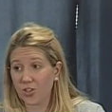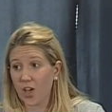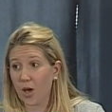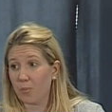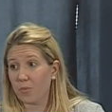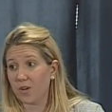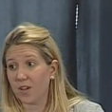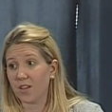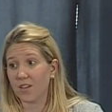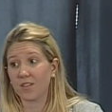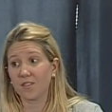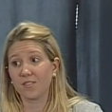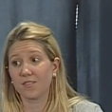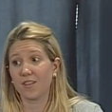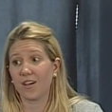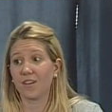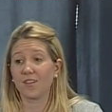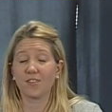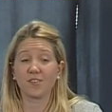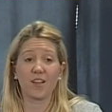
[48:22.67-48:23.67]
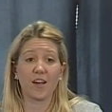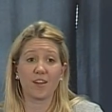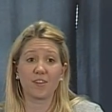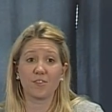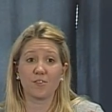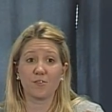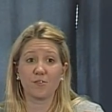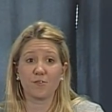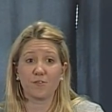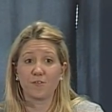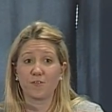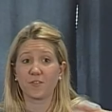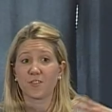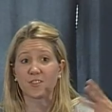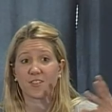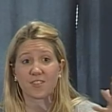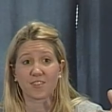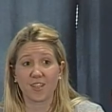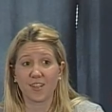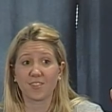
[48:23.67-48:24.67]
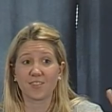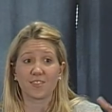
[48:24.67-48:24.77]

happening not a lot of success